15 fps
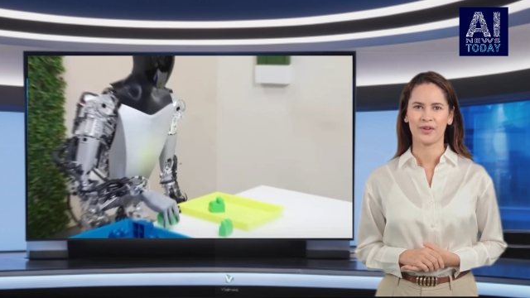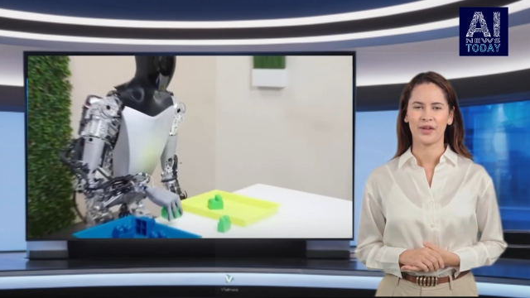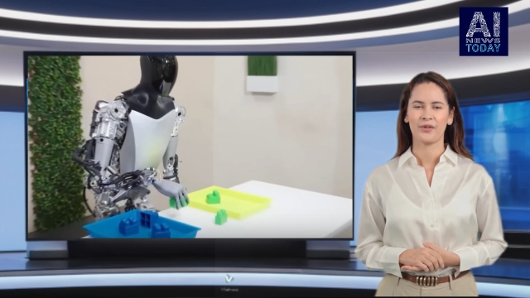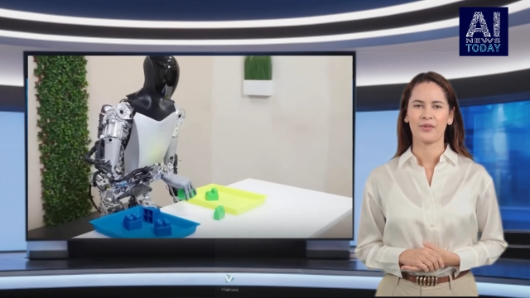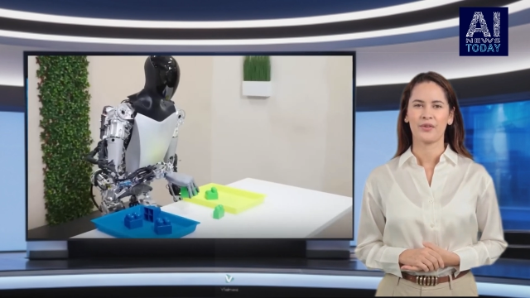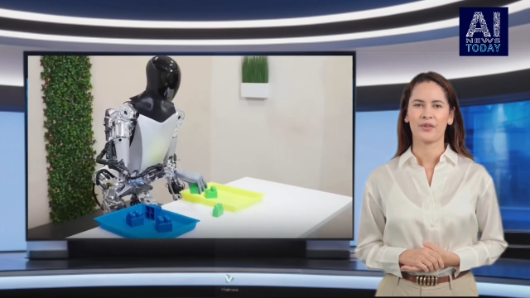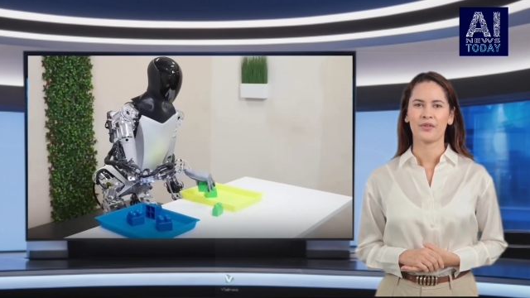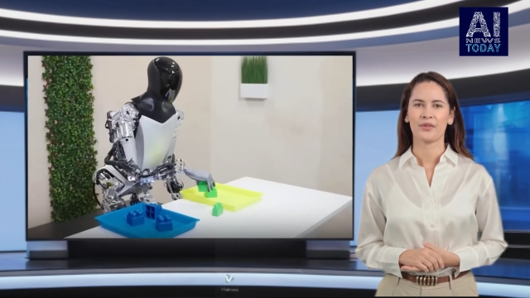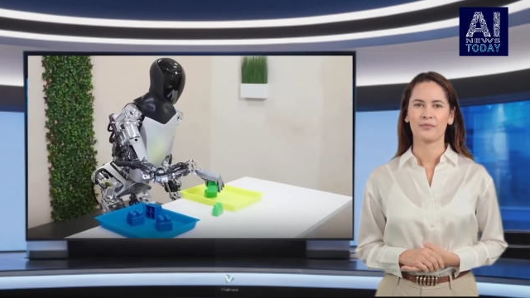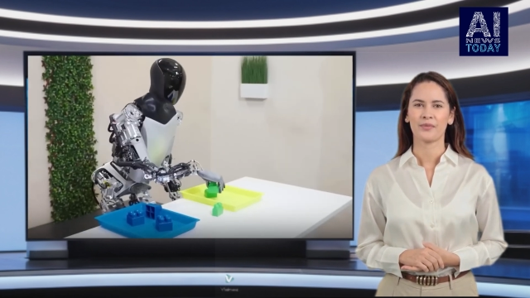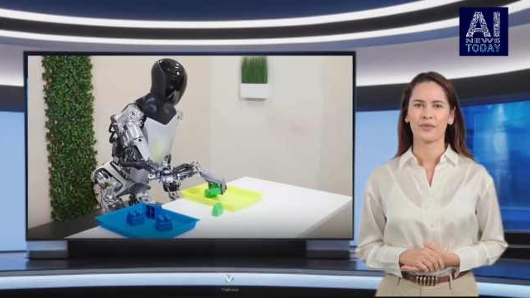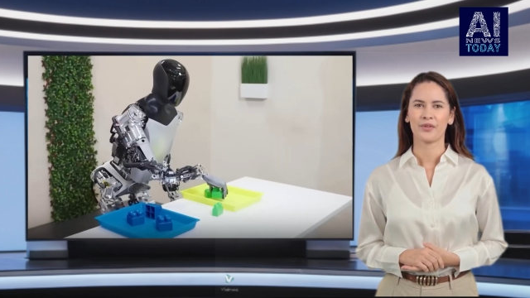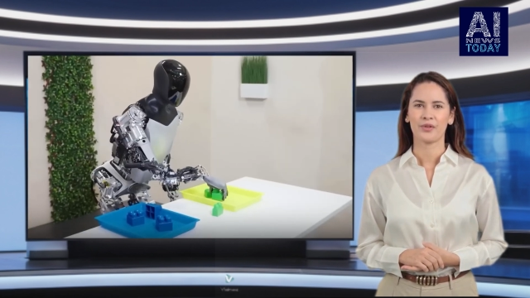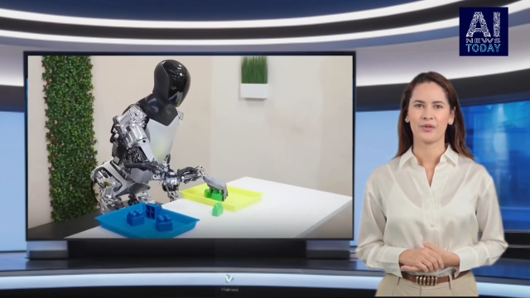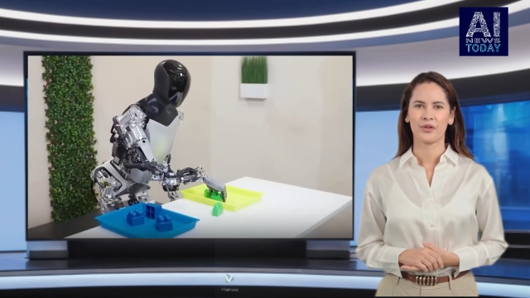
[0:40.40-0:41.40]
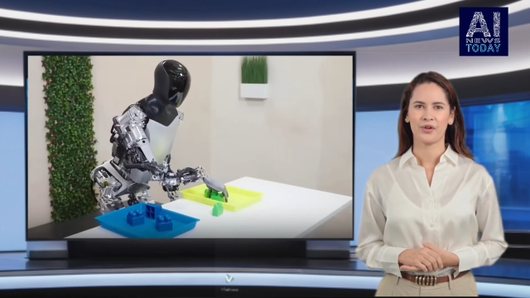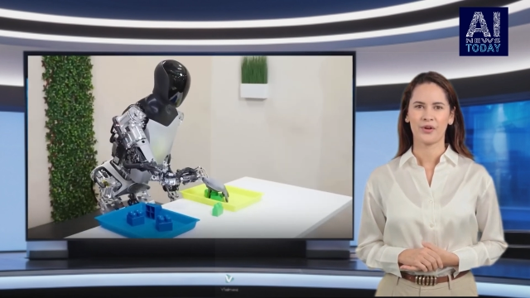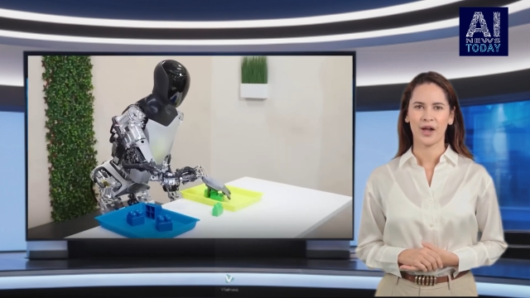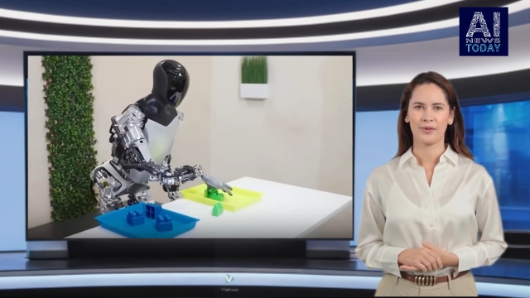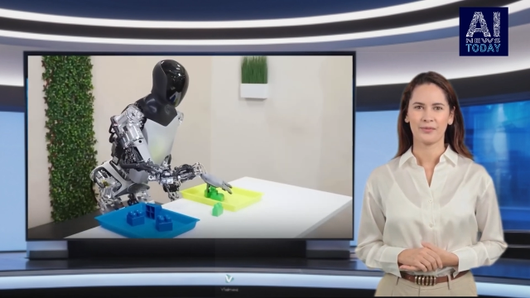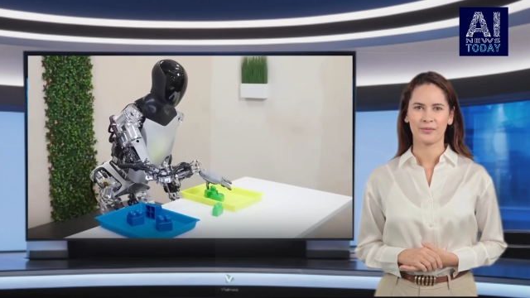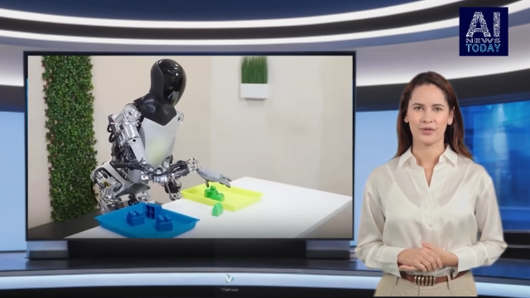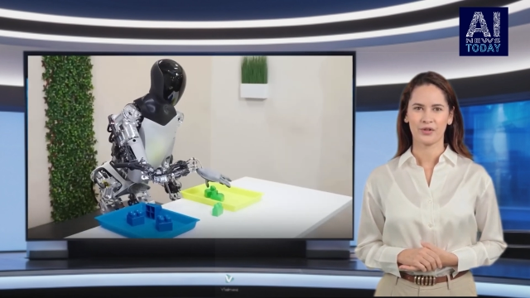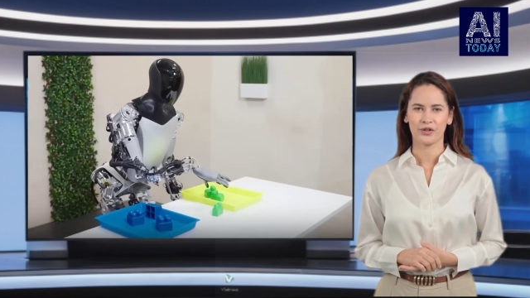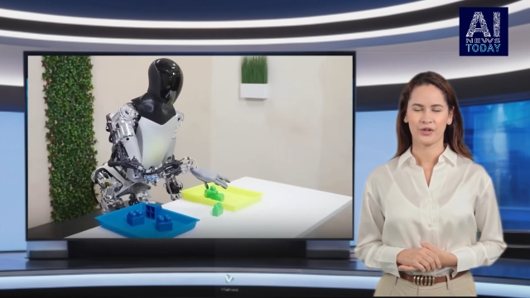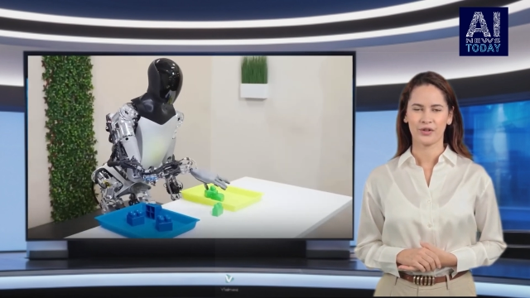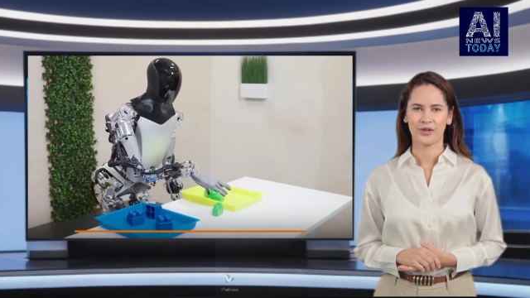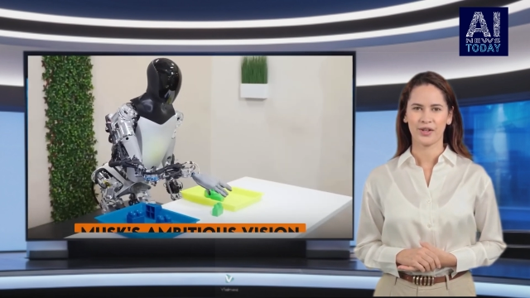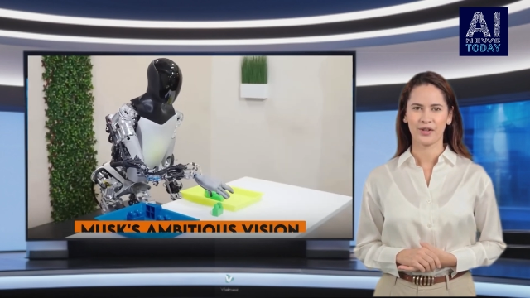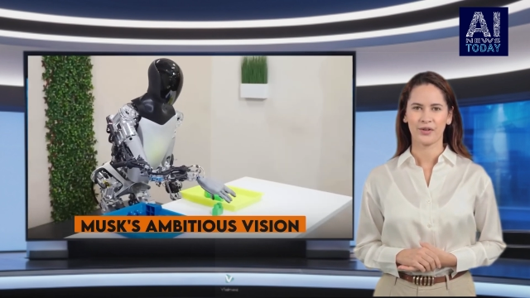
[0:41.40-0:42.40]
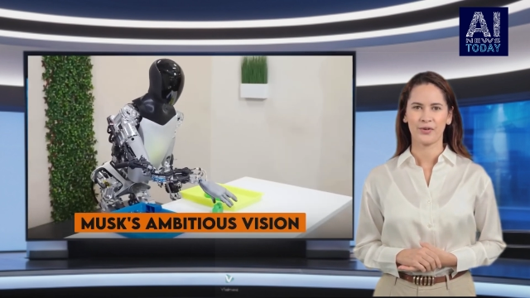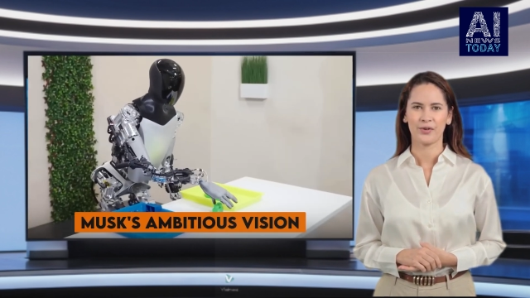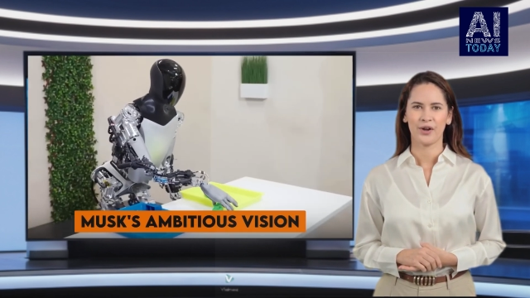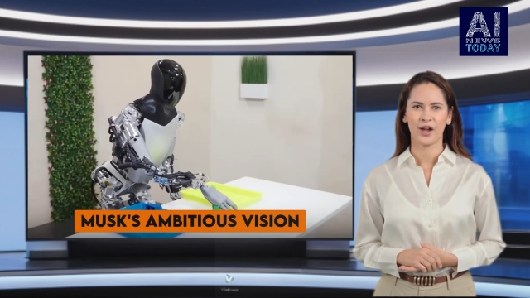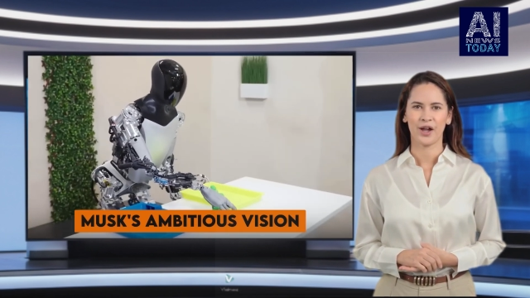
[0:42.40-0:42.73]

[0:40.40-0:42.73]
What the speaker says: intelligence research lab Midjourney,